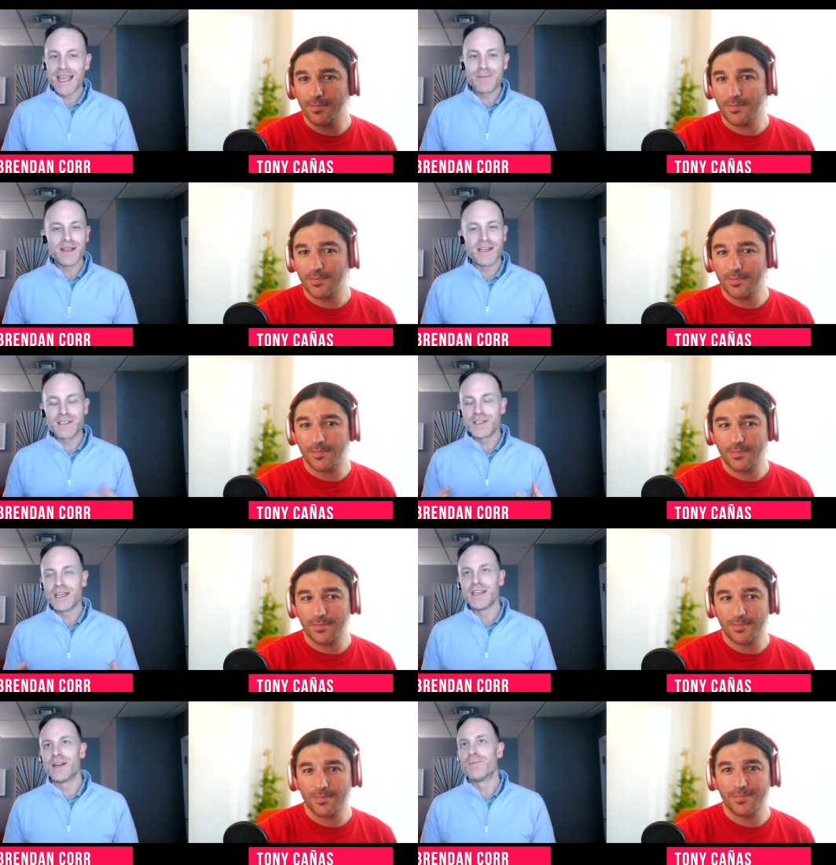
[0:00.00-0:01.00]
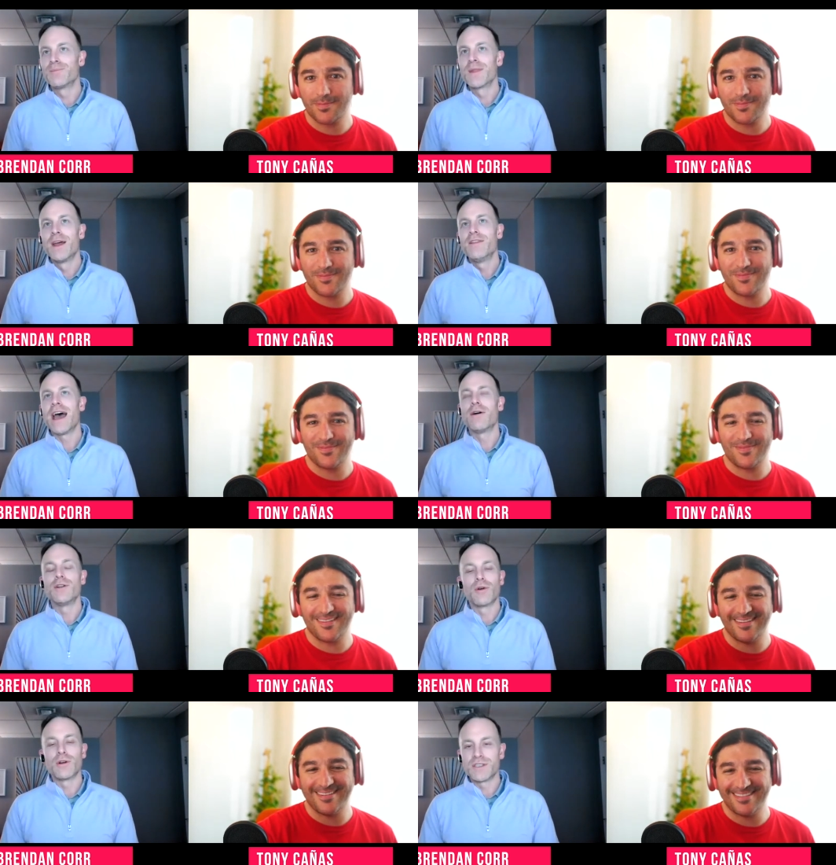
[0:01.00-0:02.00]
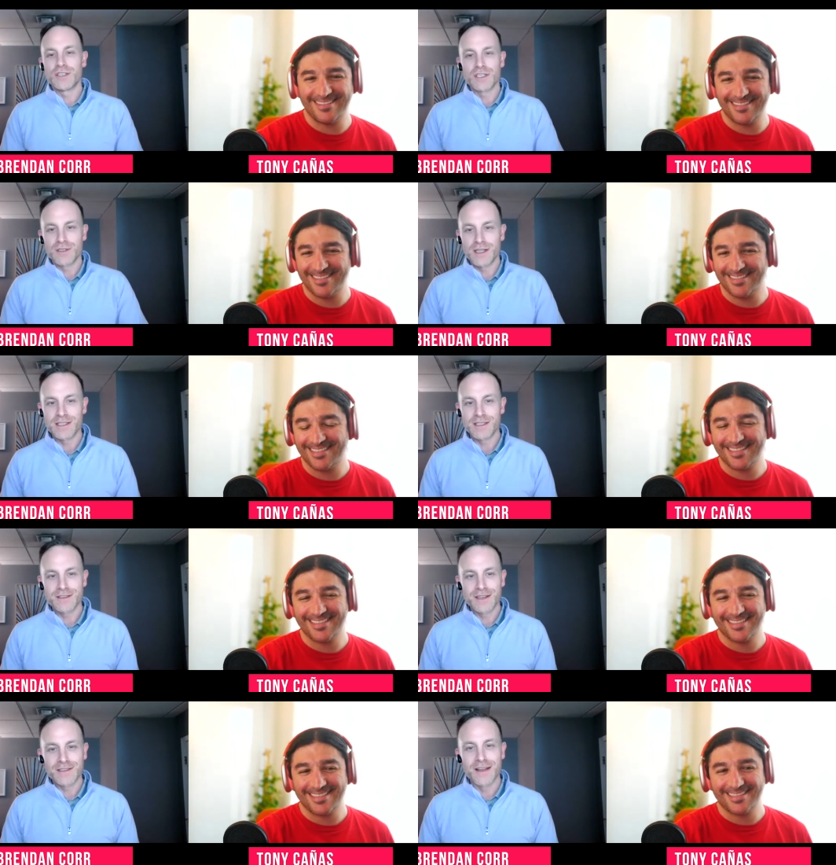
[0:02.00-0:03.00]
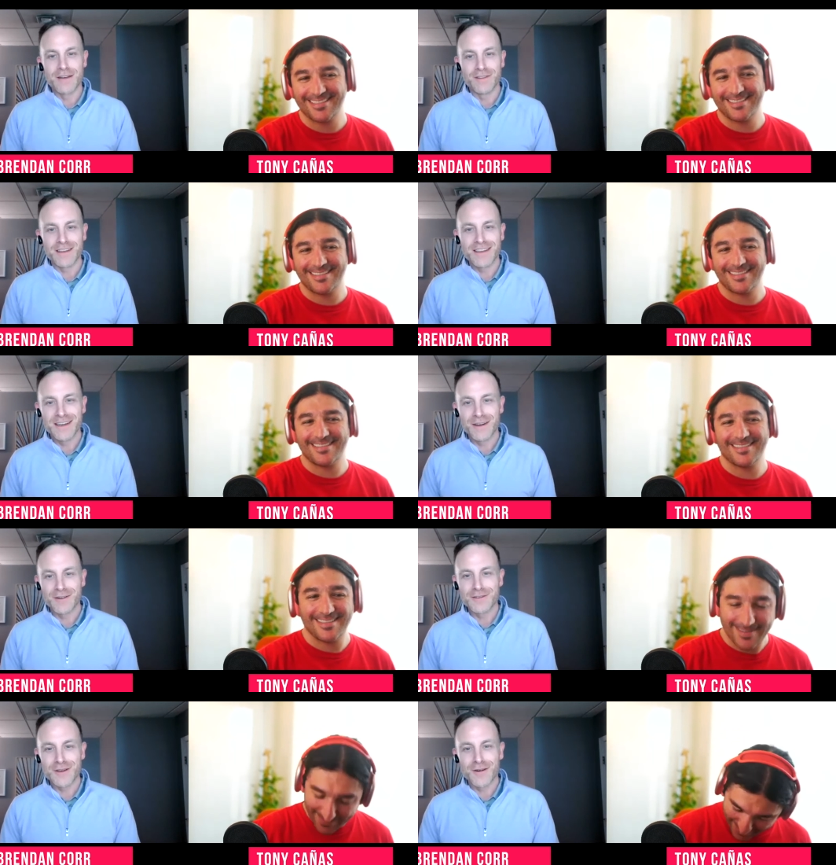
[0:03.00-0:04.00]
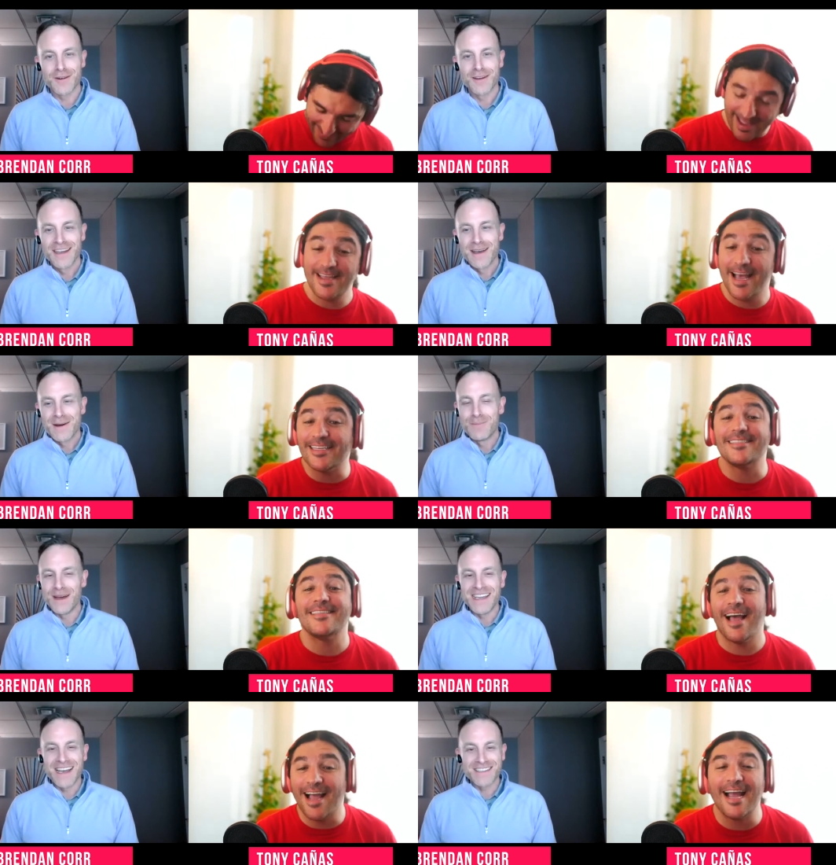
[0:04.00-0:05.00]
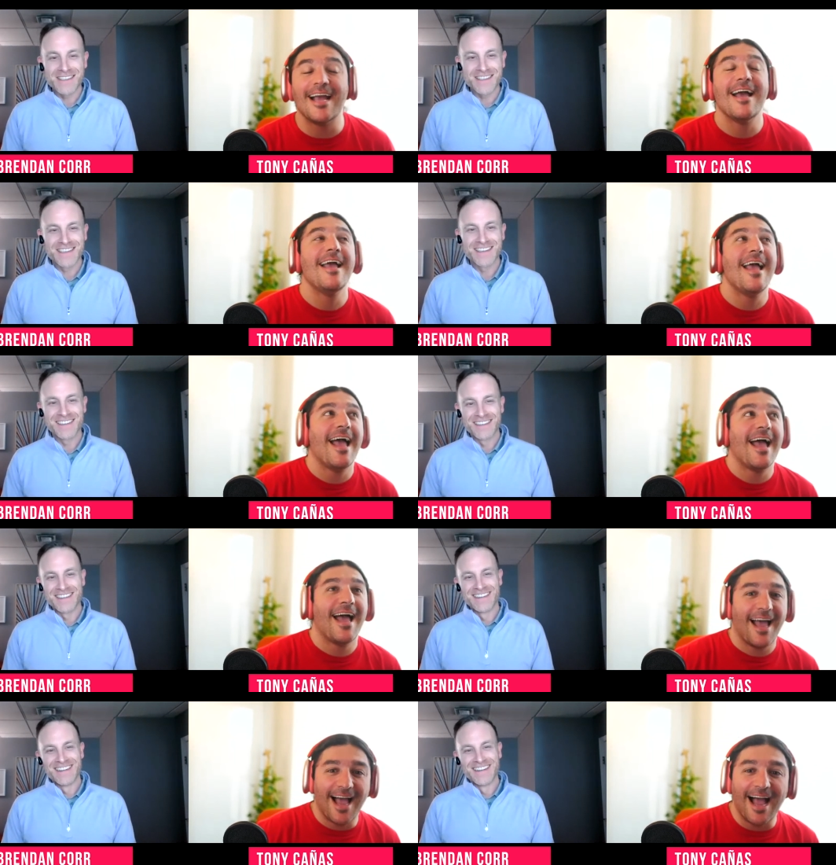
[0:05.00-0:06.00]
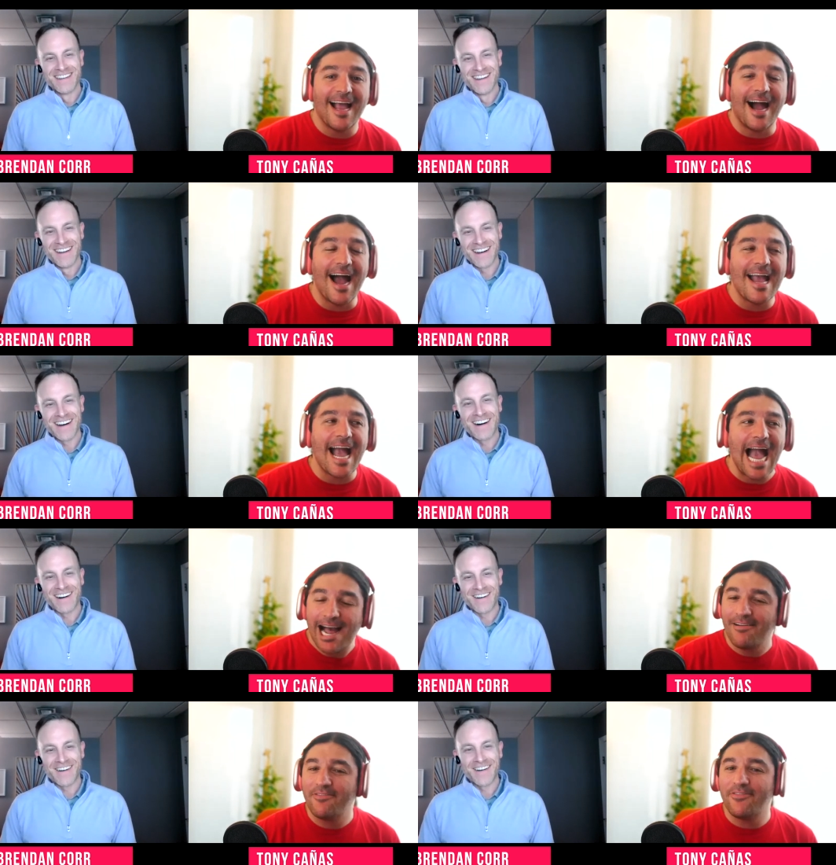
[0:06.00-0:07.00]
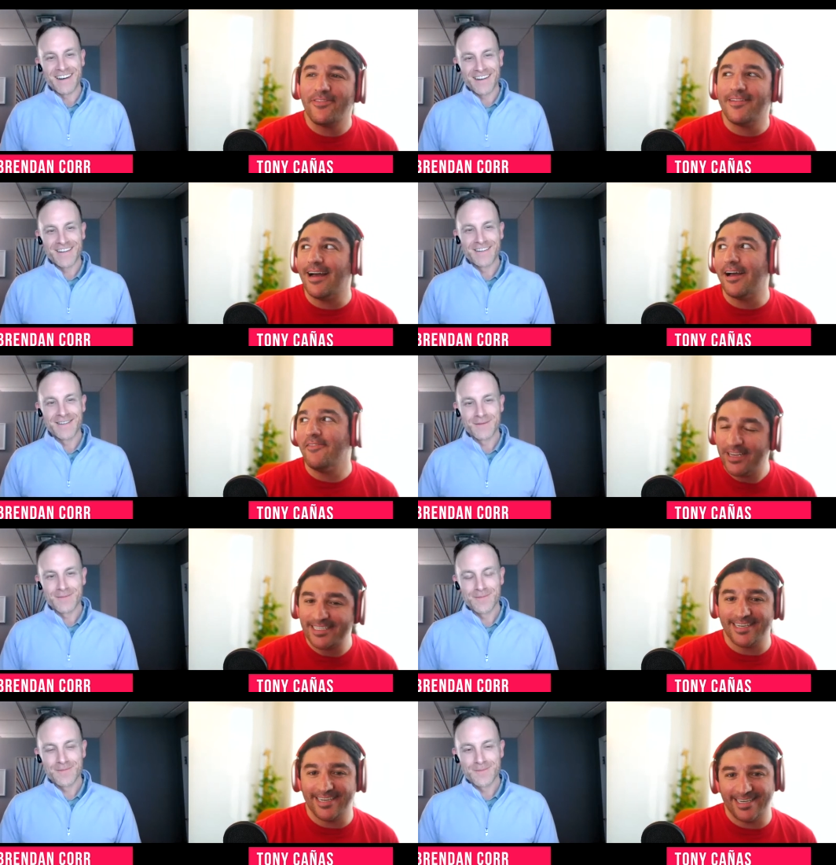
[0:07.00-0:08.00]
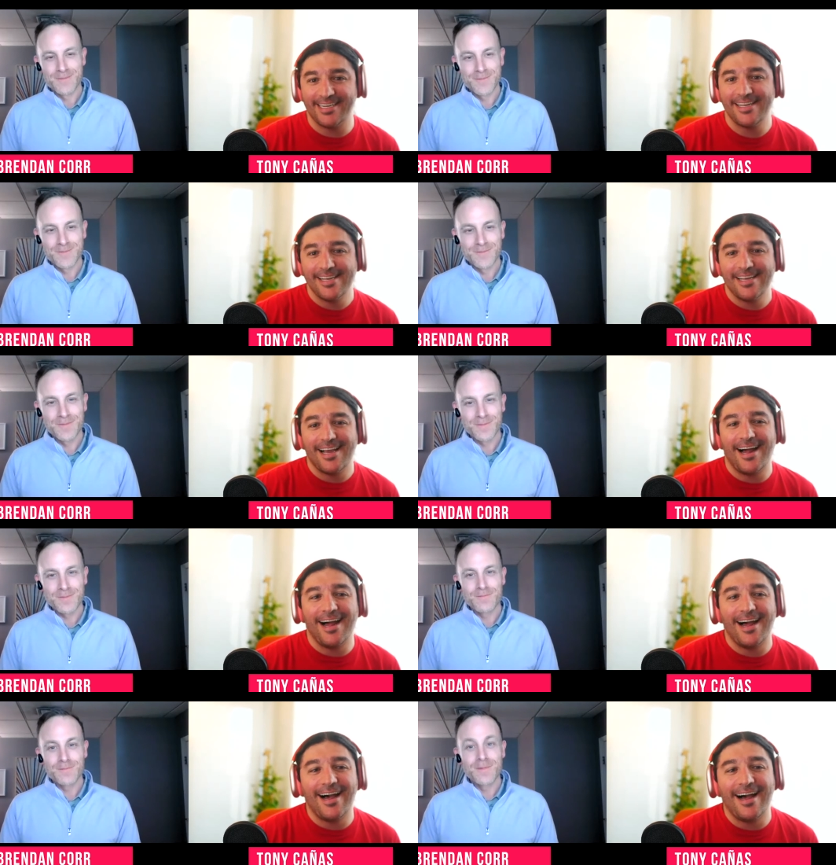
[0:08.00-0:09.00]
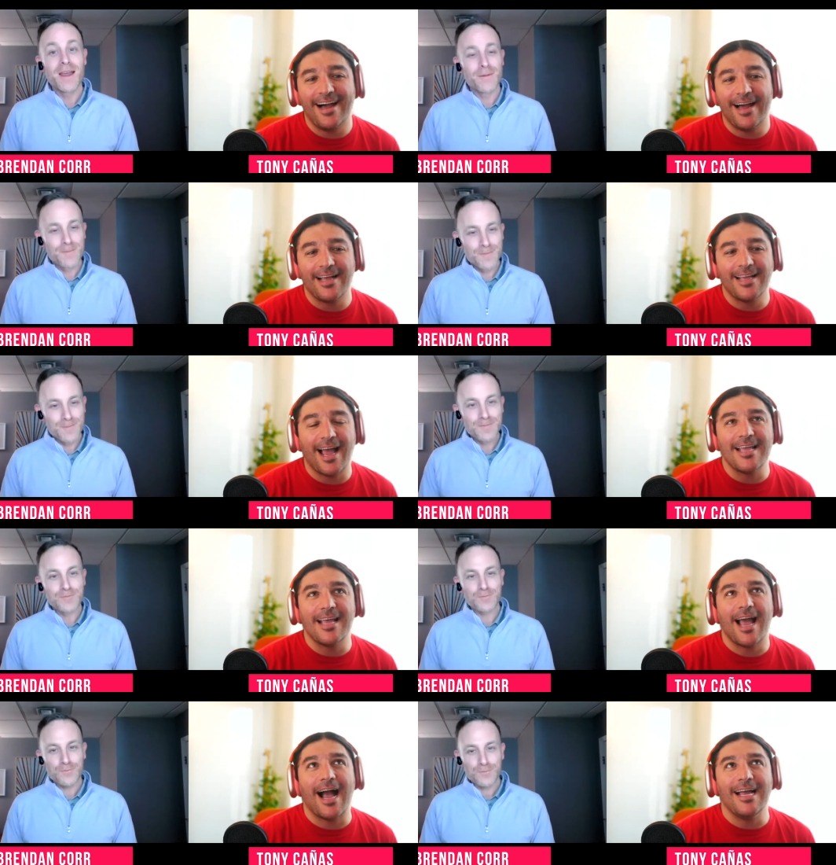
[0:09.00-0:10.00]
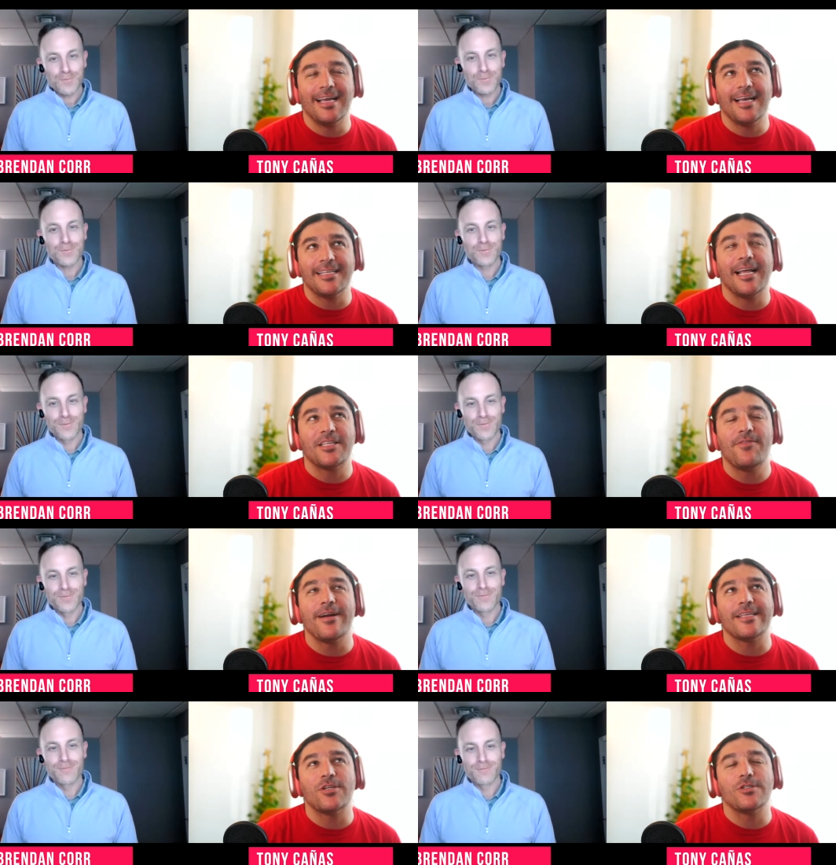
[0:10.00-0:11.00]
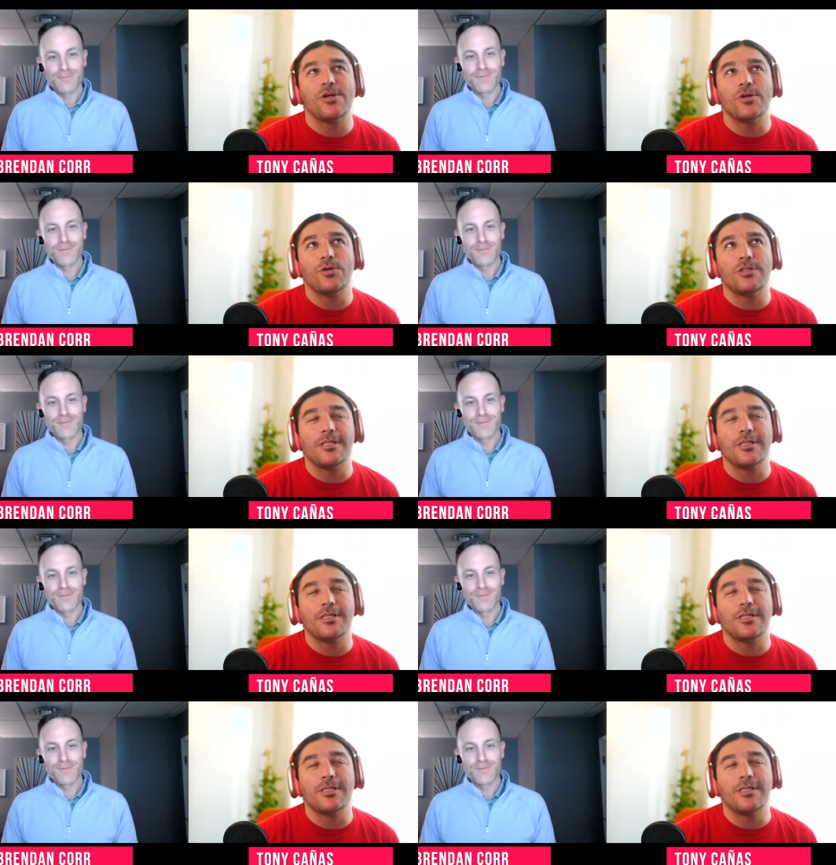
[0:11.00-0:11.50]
Speaker 1: camping. It's, it, you know, the outdoors is just, it's, it's lovely, you know? Uh, so uh, yes, I, I yes,
Speaker 2: I, I have uh, visited. Uh, I, I, it, it's funny. So, so the